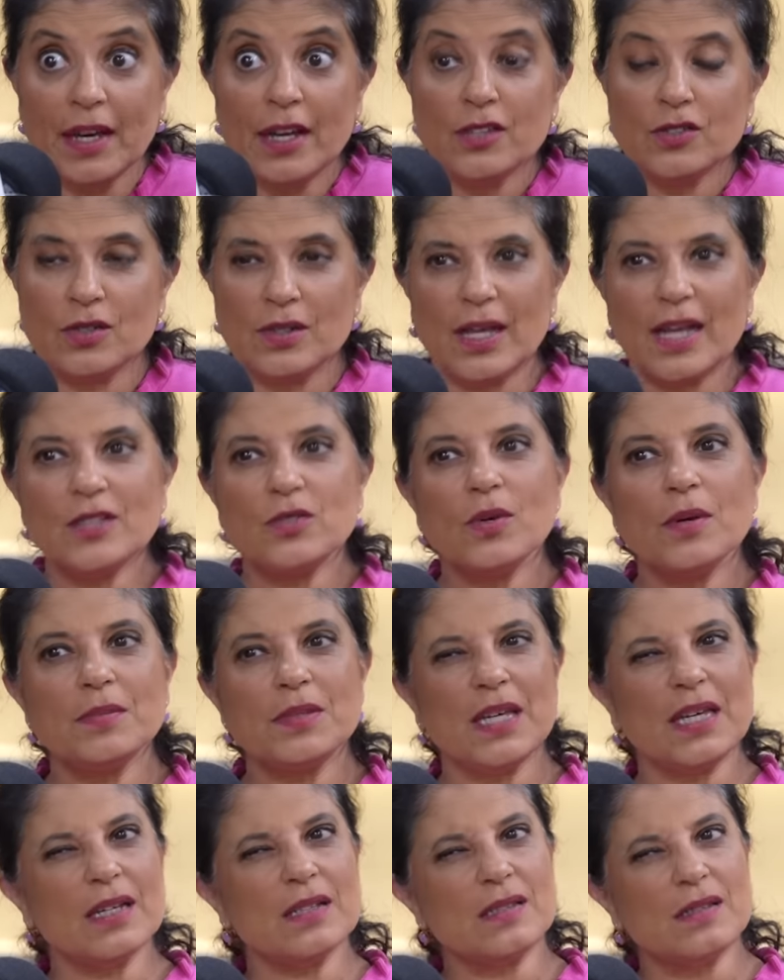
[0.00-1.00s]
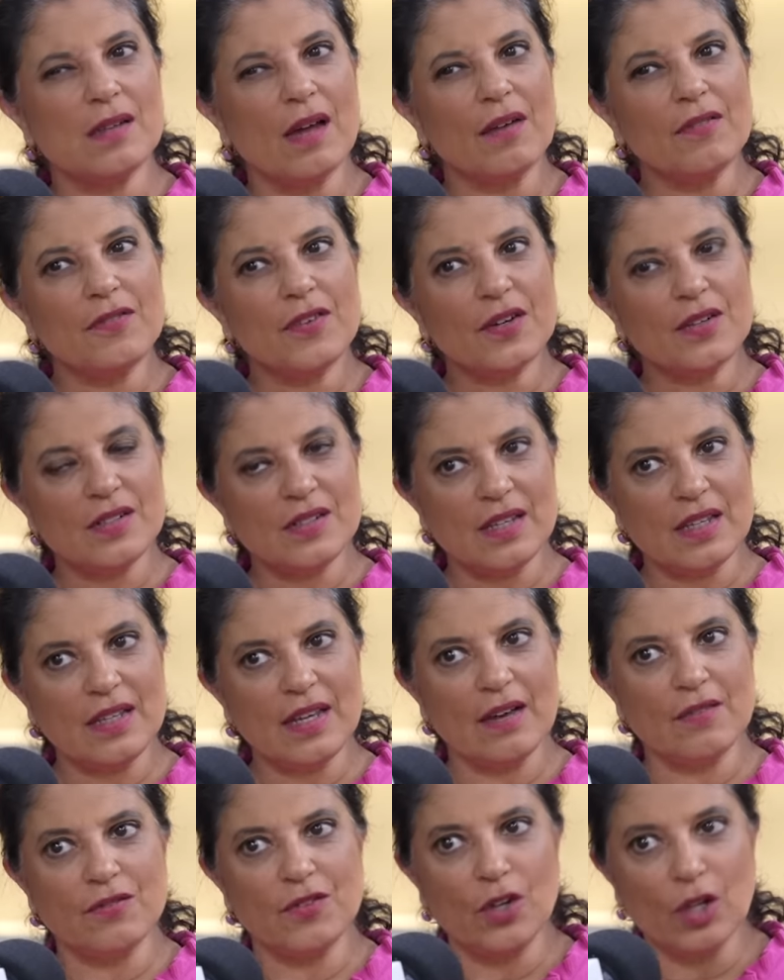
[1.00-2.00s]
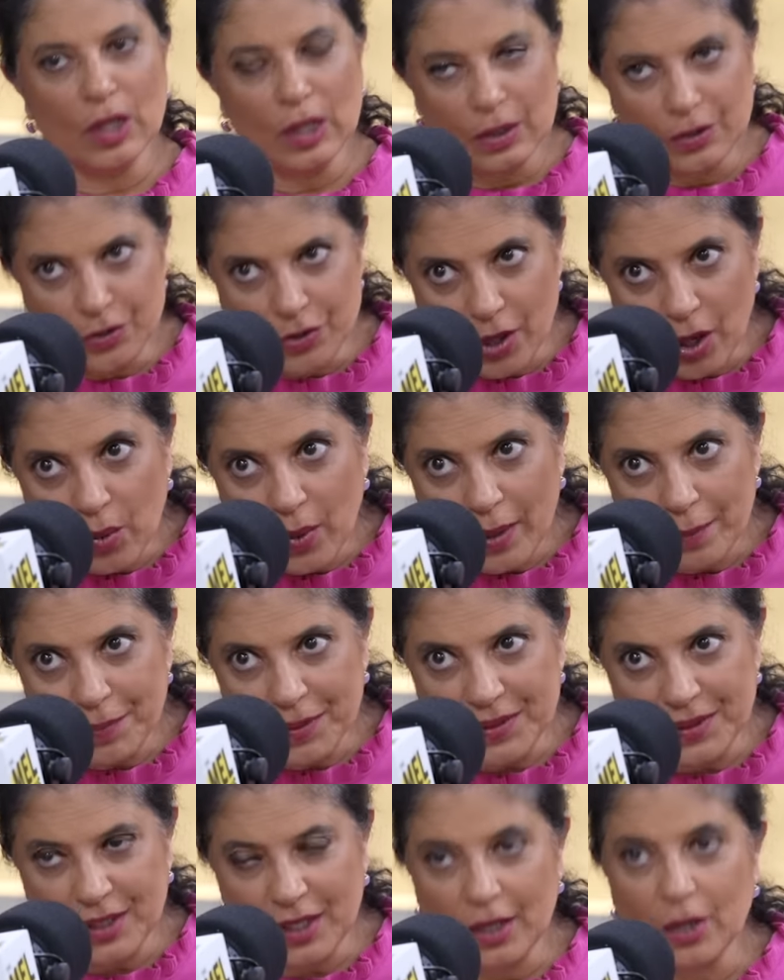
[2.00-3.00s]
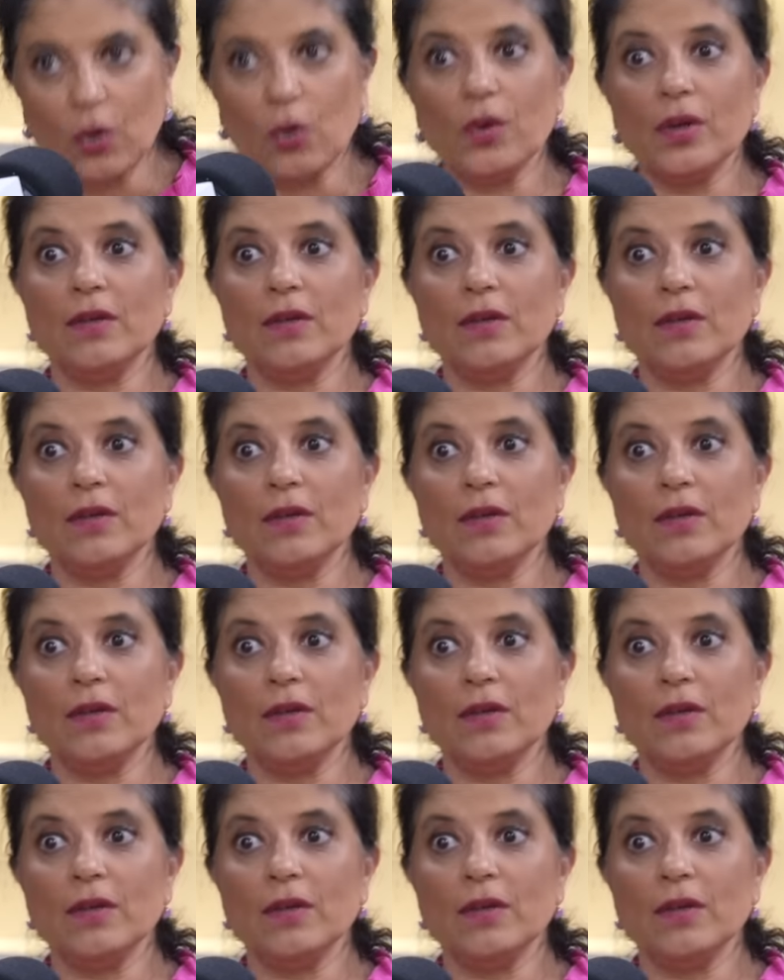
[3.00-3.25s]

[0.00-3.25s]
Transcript: So that's why I'm saying it's not fair to say they have no empathy or